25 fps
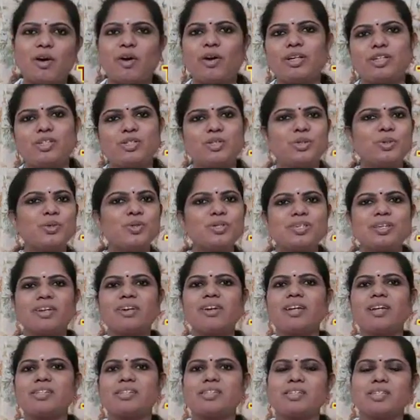or it shows a
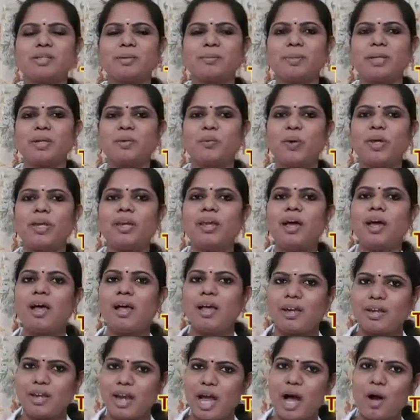relationship between
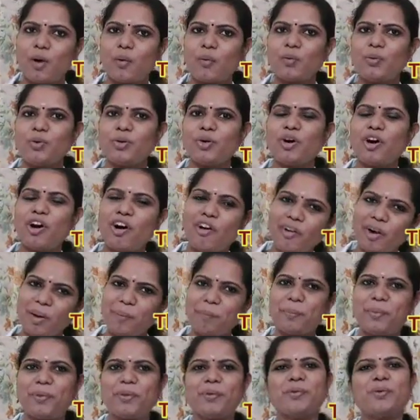noun or
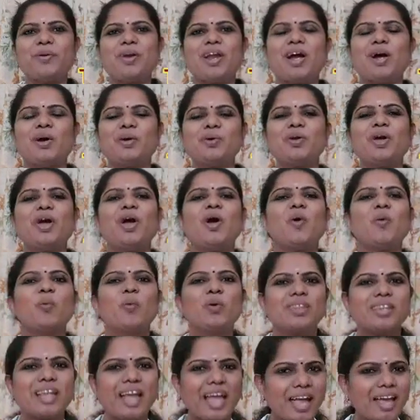a pronoun
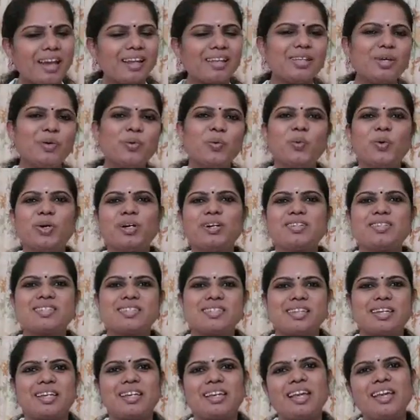with another
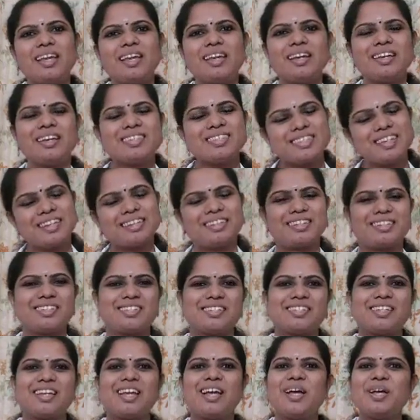words in a
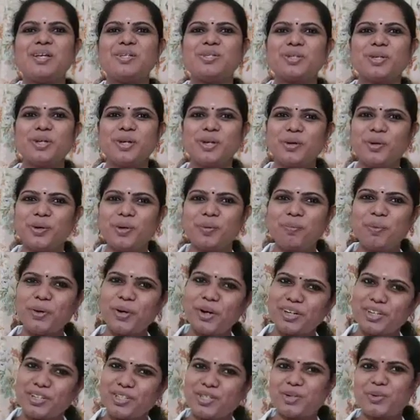sentence. So I hope you
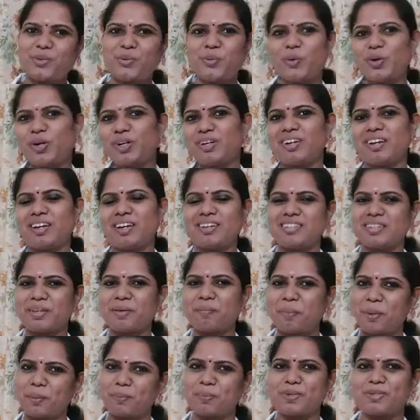understood what is a
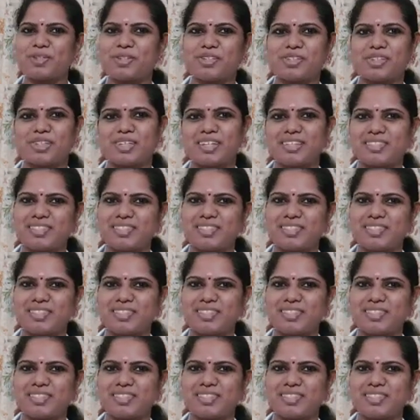preposition,